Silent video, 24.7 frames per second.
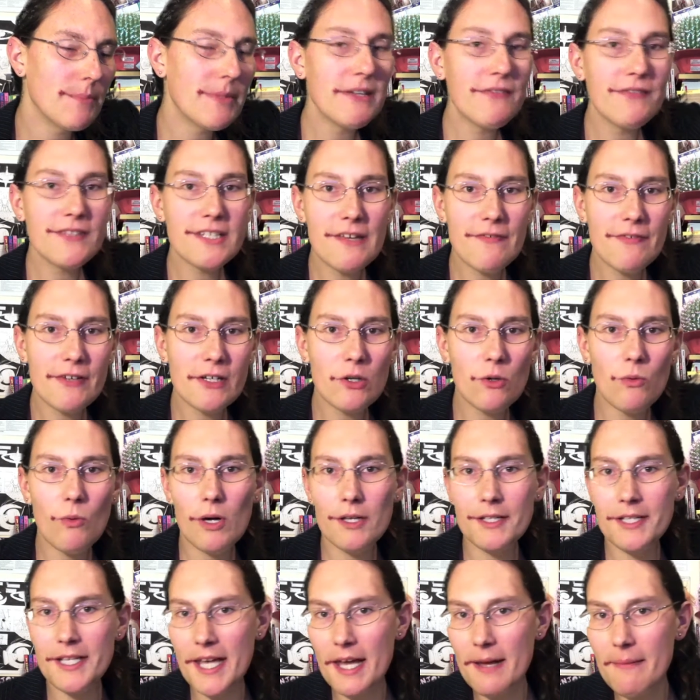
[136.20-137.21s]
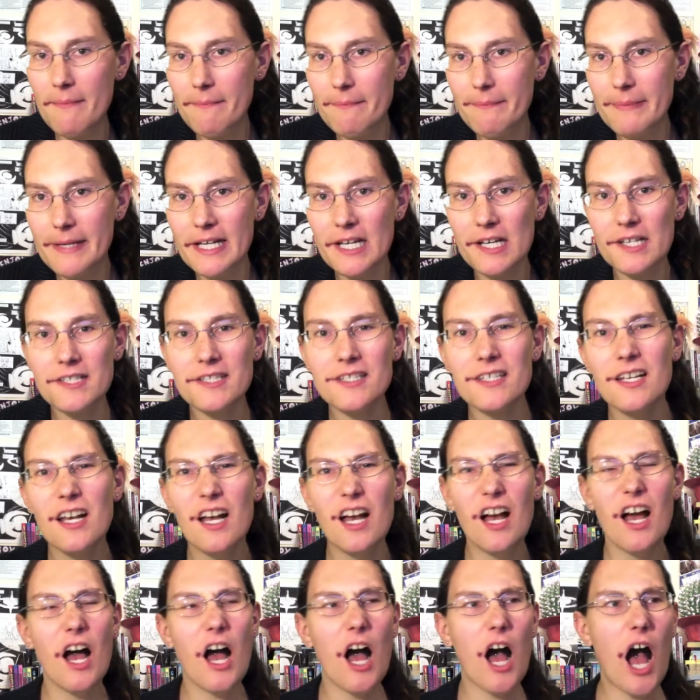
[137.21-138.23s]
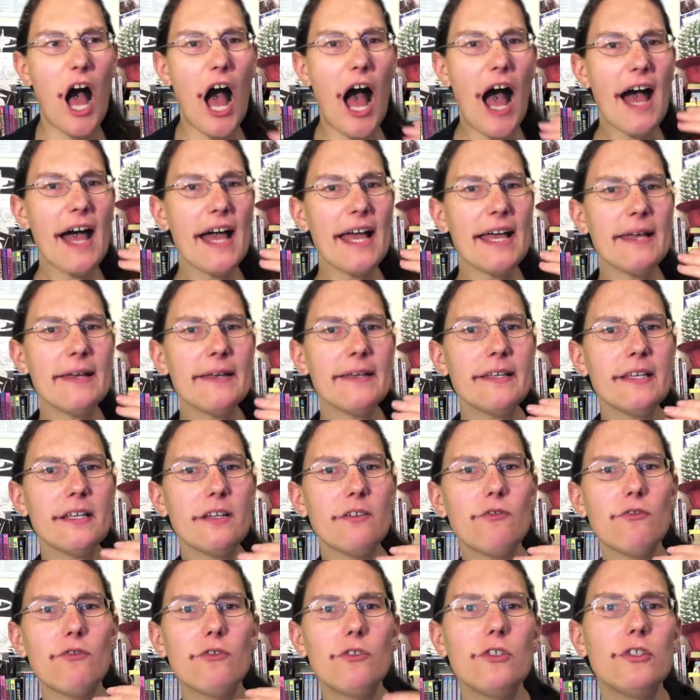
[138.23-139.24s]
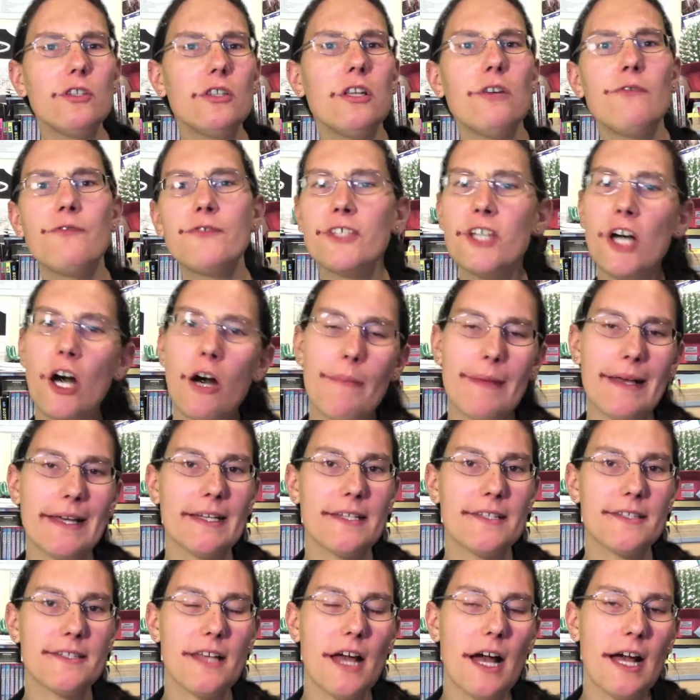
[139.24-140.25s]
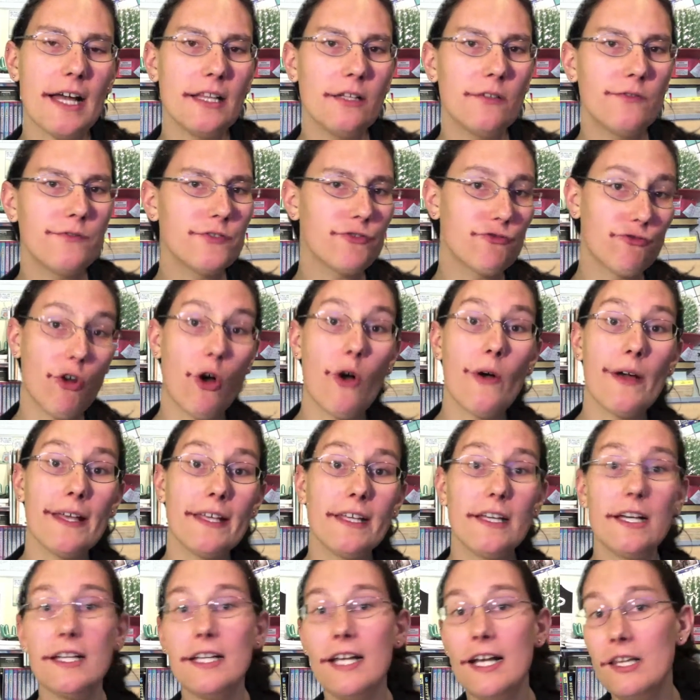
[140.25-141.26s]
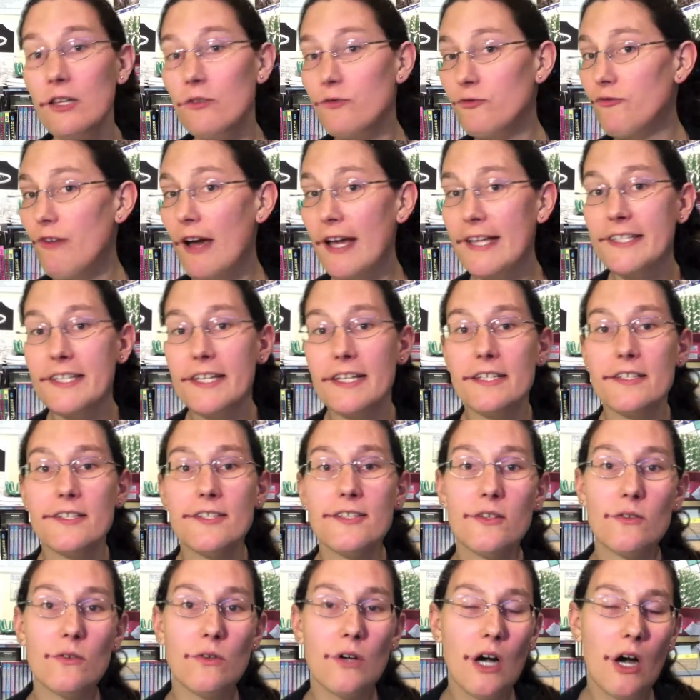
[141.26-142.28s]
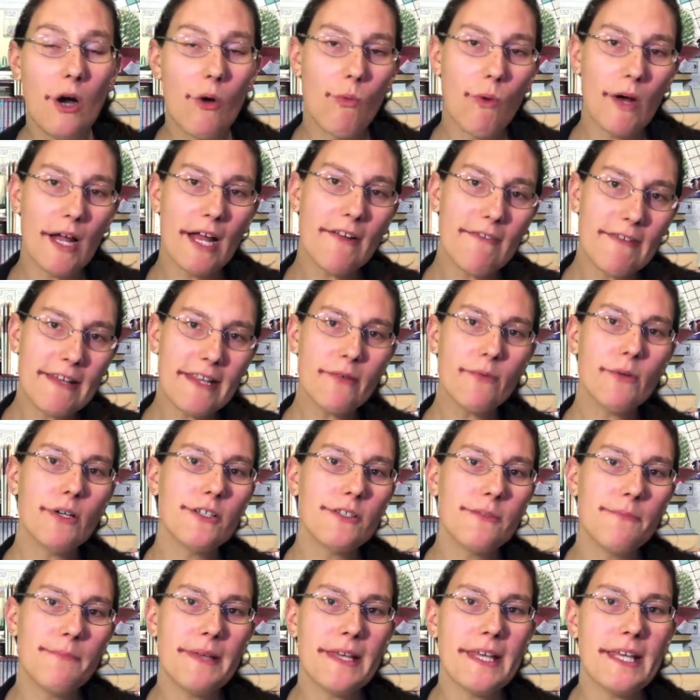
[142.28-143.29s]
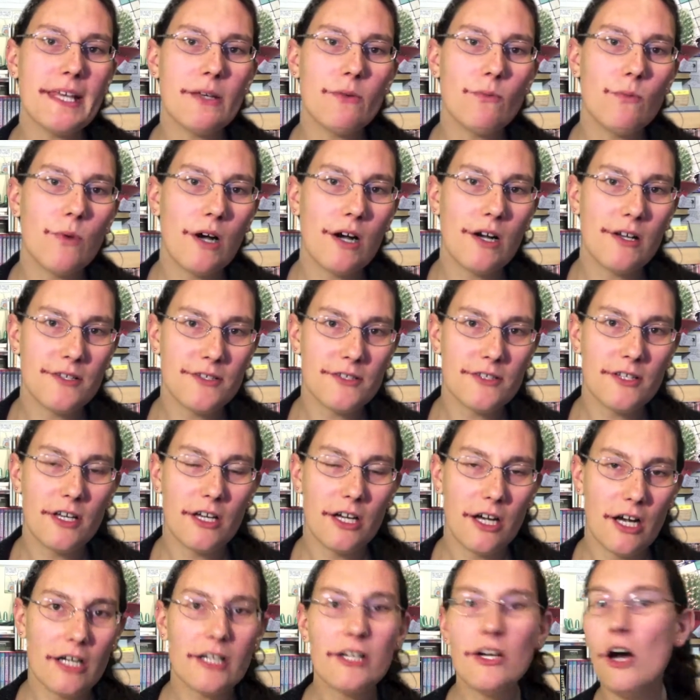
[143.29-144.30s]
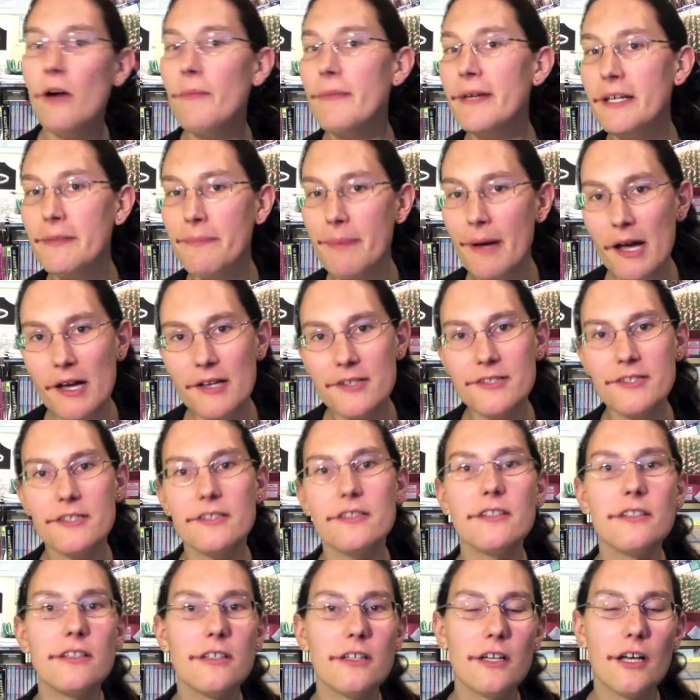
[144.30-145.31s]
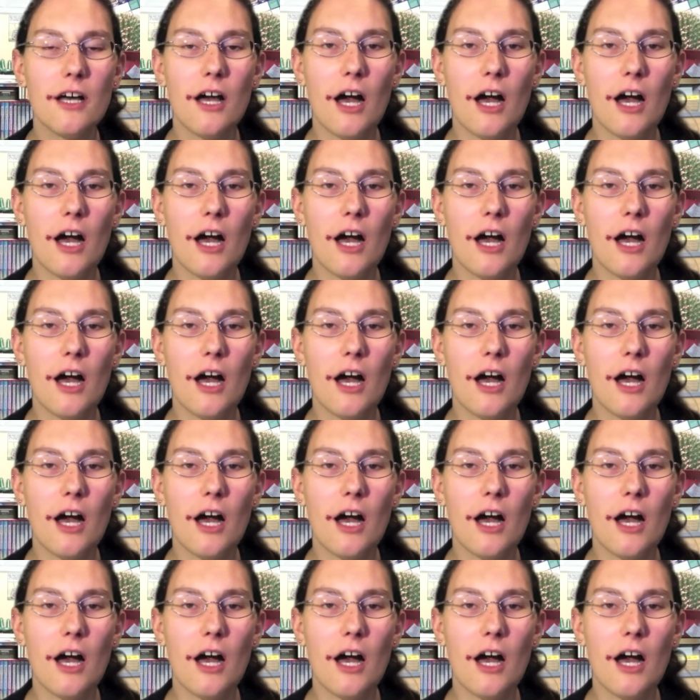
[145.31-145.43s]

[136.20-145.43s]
Bit of a difficult one here because I loved comics. I loved drawing and I loved writing. So what I really wanted to be was a comic person.